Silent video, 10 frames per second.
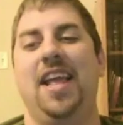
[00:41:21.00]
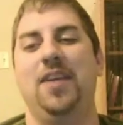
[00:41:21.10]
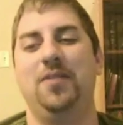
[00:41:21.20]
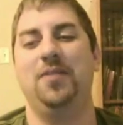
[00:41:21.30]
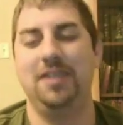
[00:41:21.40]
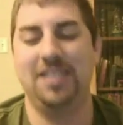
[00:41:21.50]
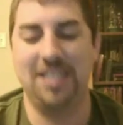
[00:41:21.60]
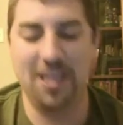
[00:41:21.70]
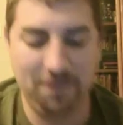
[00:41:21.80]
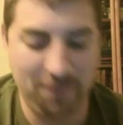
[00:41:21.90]
the first
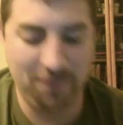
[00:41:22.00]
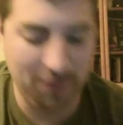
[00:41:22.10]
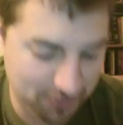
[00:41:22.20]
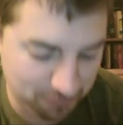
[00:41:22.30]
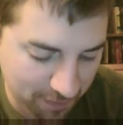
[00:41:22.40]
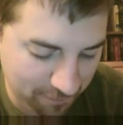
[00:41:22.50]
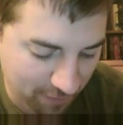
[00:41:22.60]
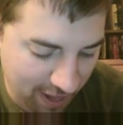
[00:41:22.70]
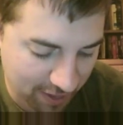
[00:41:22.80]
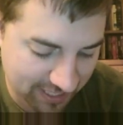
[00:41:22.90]
one fired,
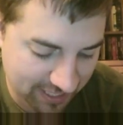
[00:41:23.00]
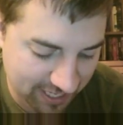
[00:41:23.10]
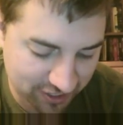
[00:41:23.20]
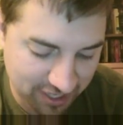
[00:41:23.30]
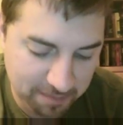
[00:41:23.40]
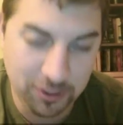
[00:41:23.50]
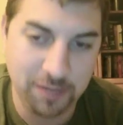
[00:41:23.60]
Keisha Knight Pulliam.